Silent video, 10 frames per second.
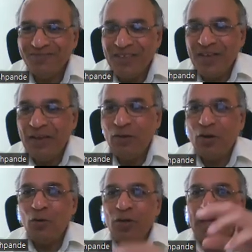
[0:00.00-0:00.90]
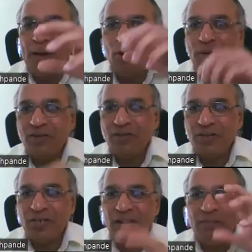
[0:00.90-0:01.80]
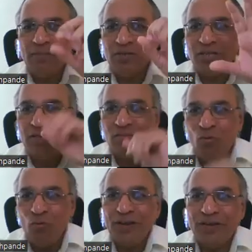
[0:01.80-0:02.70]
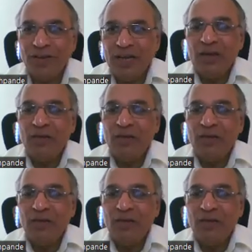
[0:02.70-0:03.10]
You are doing the abdominal surgery and muscles is moving. If